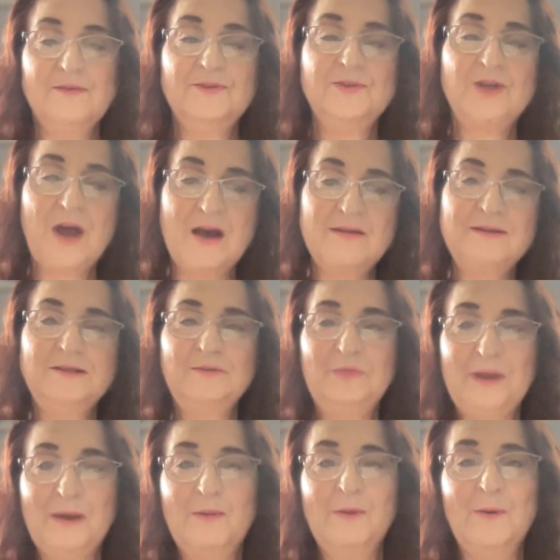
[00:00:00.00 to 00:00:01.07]
just to
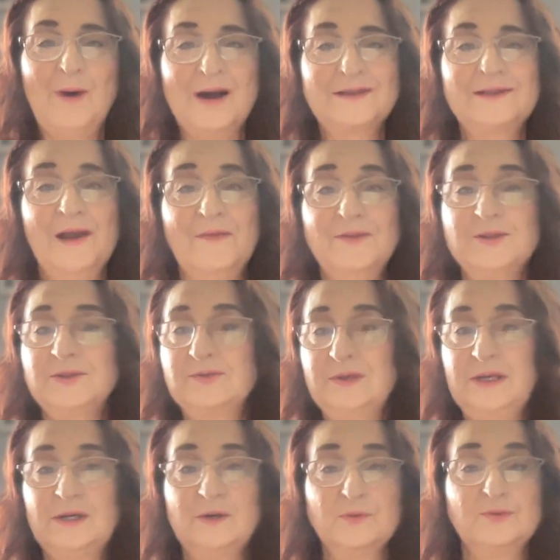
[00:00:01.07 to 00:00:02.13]
be able to walk down the
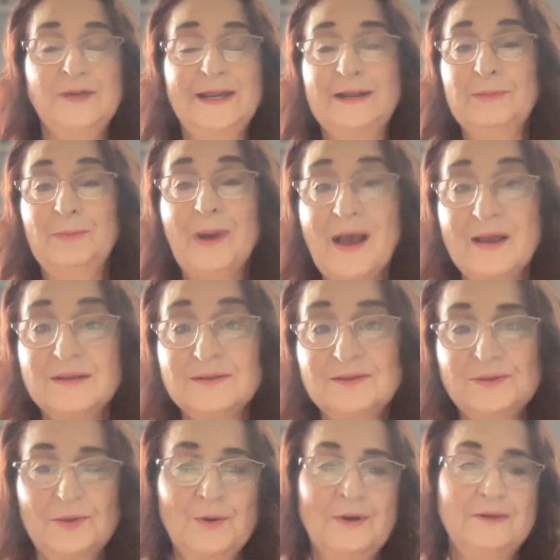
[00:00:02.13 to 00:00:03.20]
street, go take a bus,
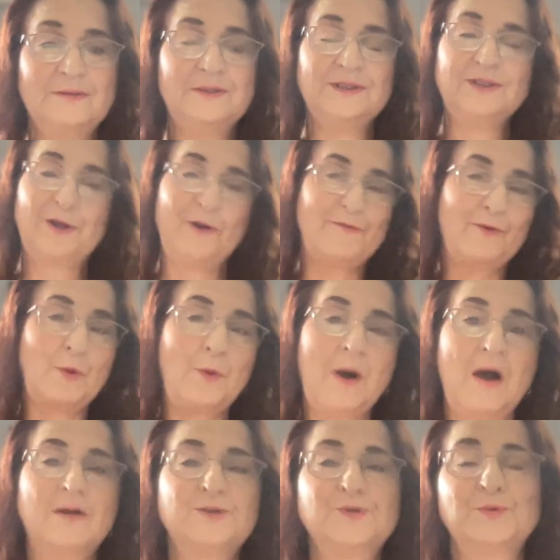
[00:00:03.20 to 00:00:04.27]
or just to go for a
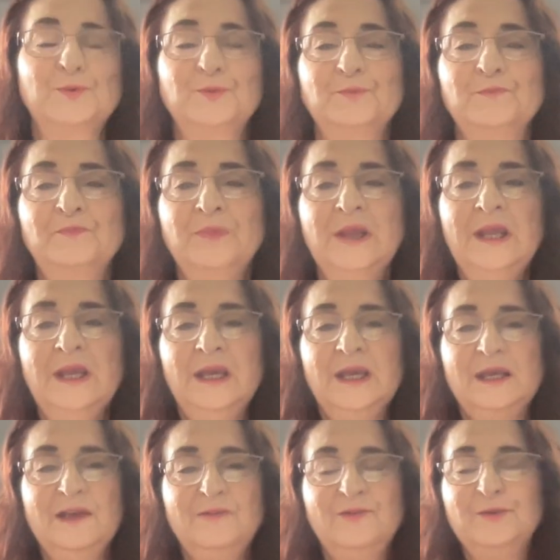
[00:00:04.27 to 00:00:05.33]
walk. So
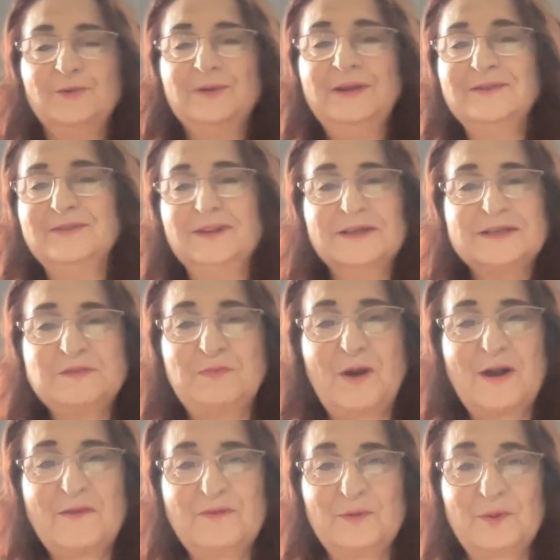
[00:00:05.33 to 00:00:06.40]
if you live in this
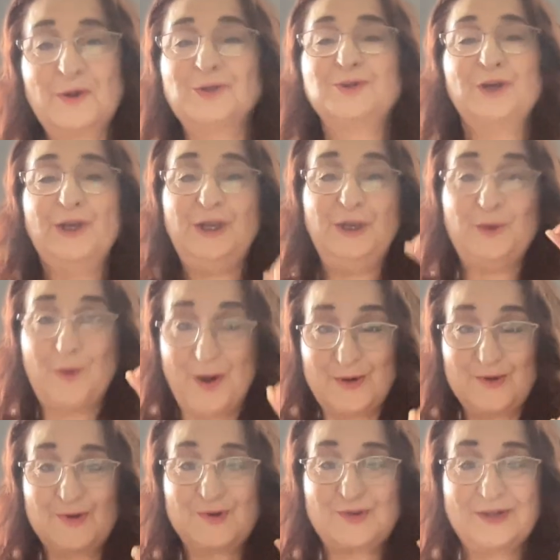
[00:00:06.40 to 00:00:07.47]
part of the world, you
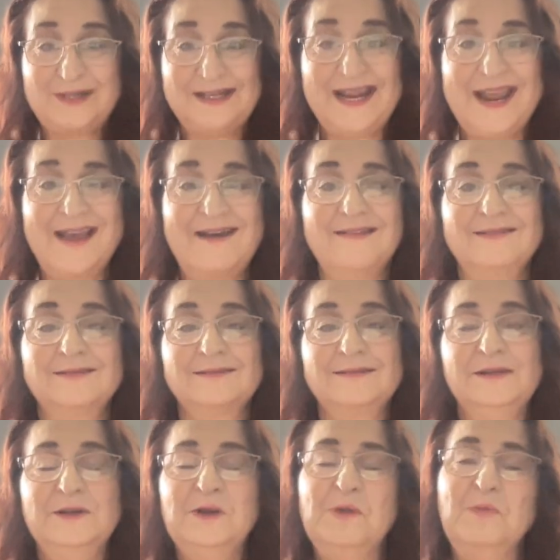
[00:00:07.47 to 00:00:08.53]
understand.
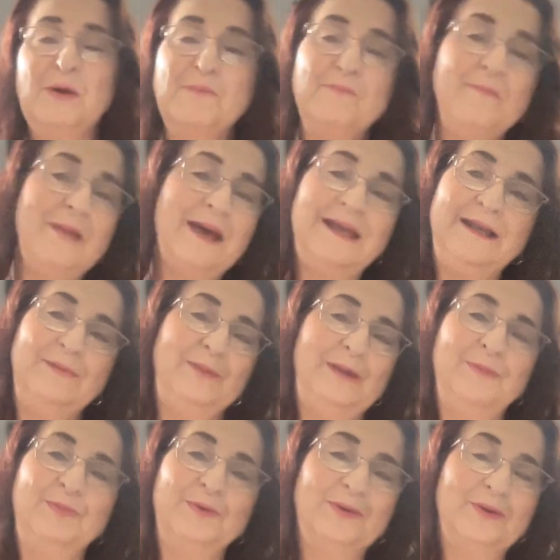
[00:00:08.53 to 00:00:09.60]
But many
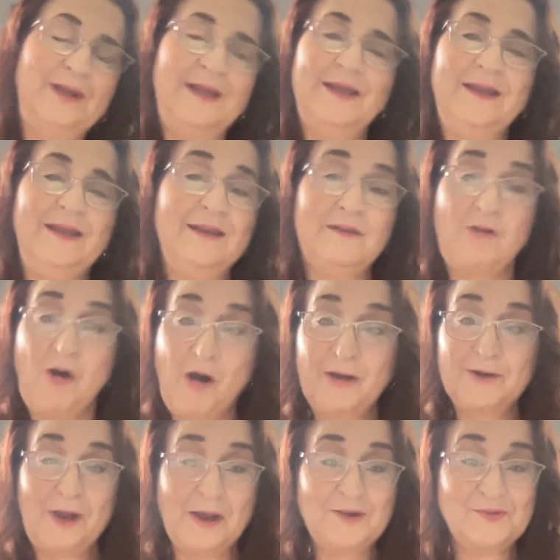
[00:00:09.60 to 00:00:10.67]
people in
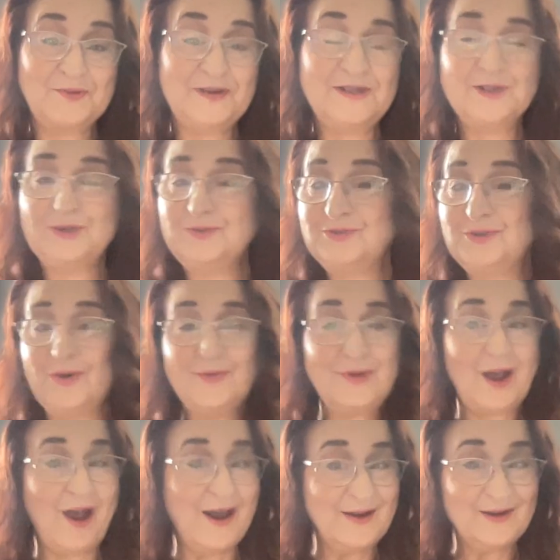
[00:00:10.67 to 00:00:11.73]
hot countries don't
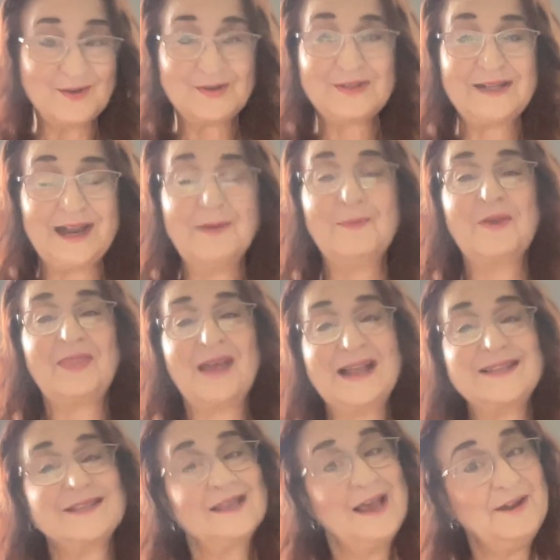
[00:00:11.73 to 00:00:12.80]
understand what
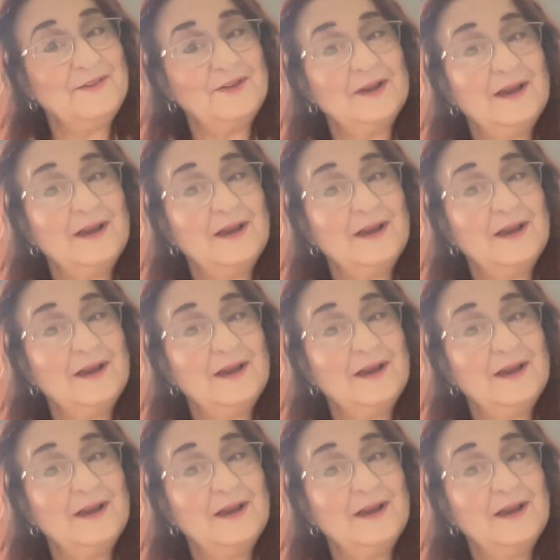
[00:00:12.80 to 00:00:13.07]
that's like